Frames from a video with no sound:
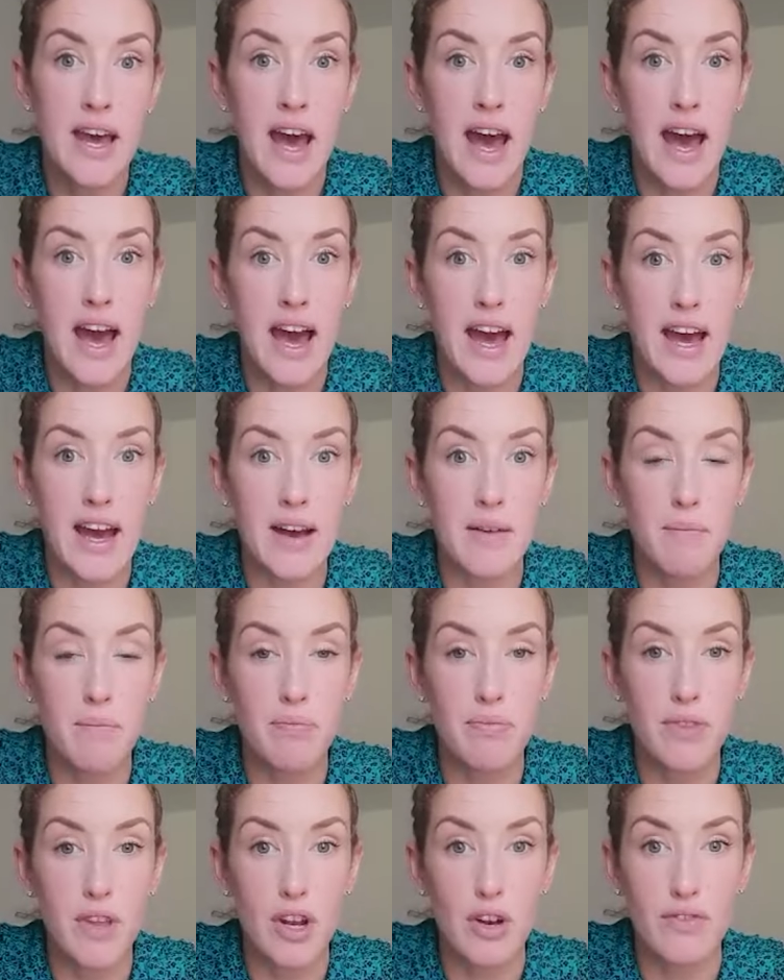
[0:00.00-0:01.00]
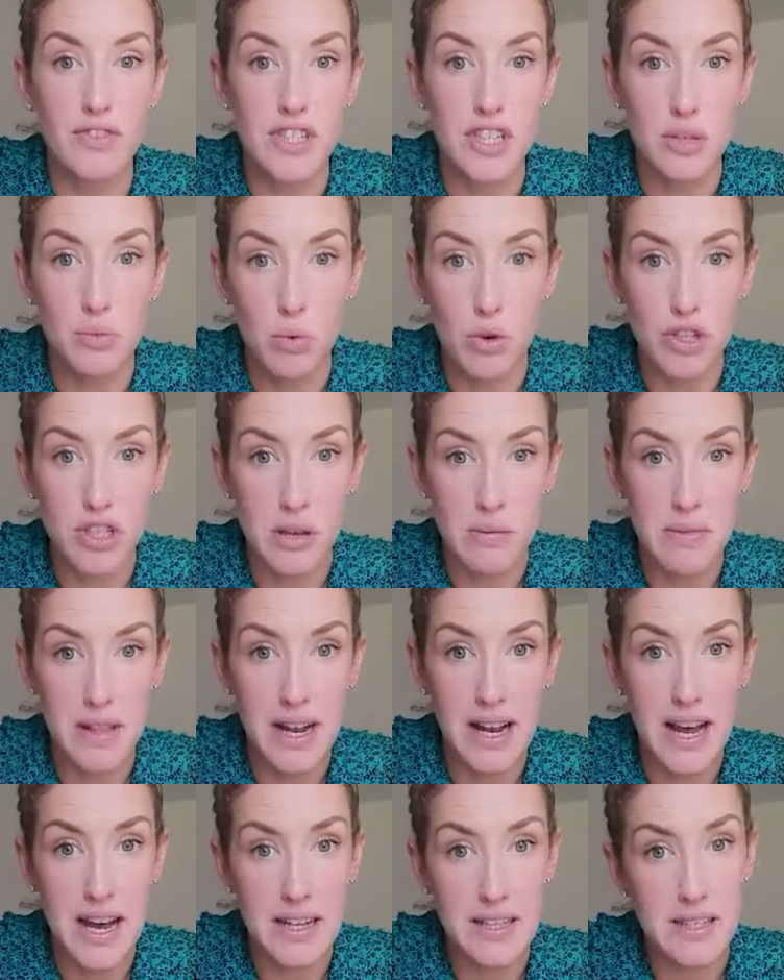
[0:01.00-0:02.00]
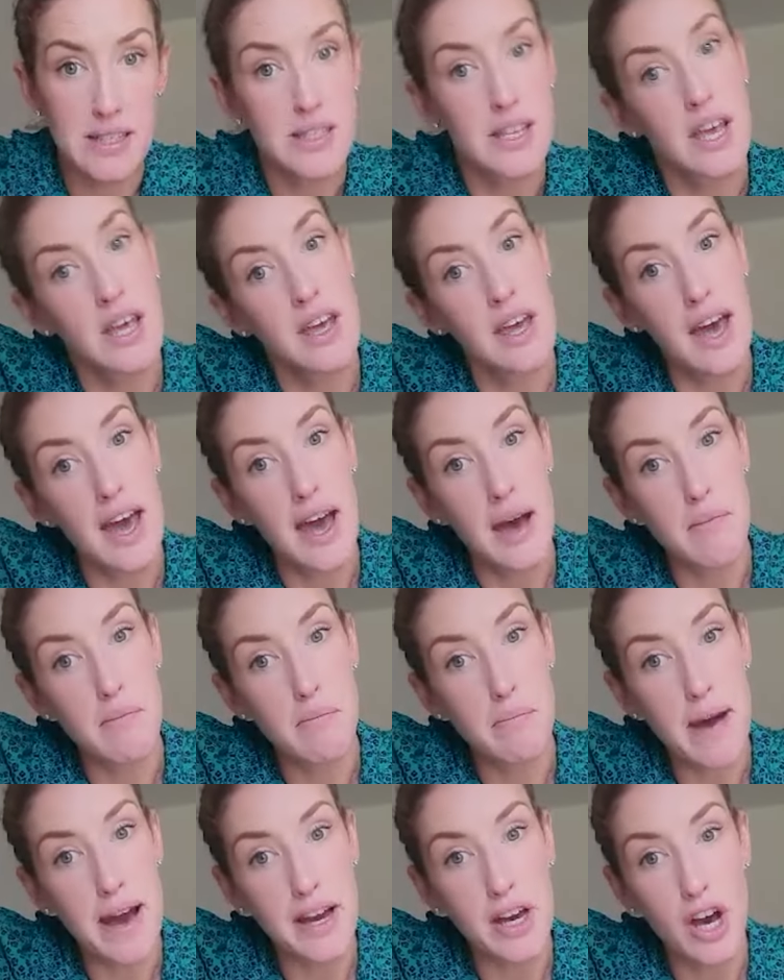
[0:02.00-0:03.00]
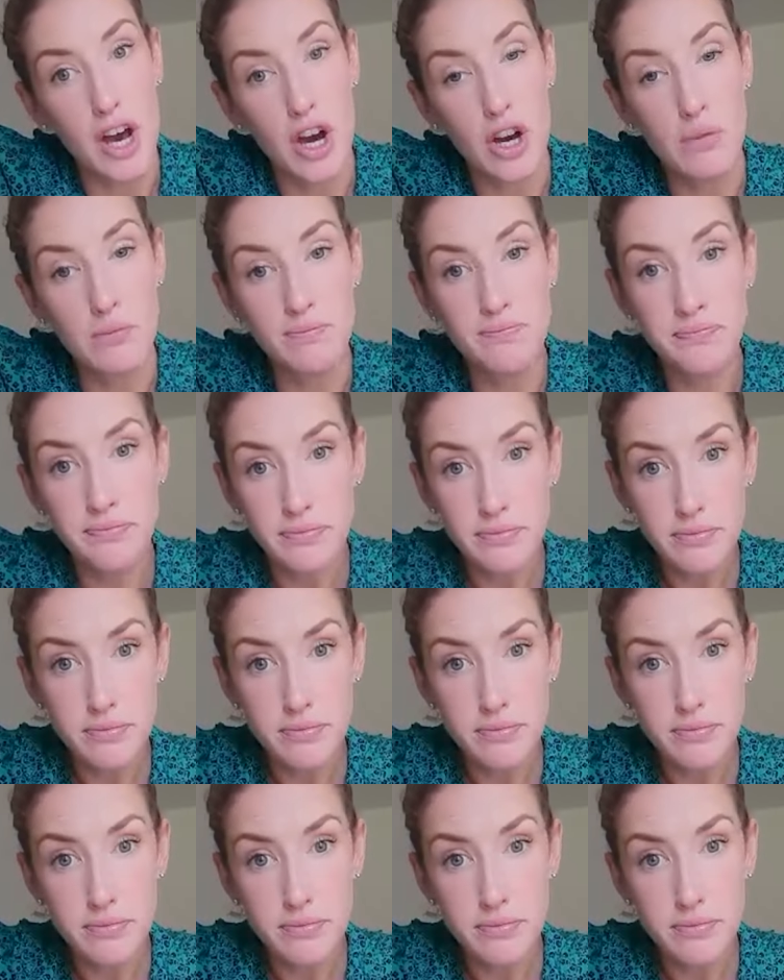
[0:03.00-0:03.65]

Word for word: Um, and obviously, there was some of the lads um, back home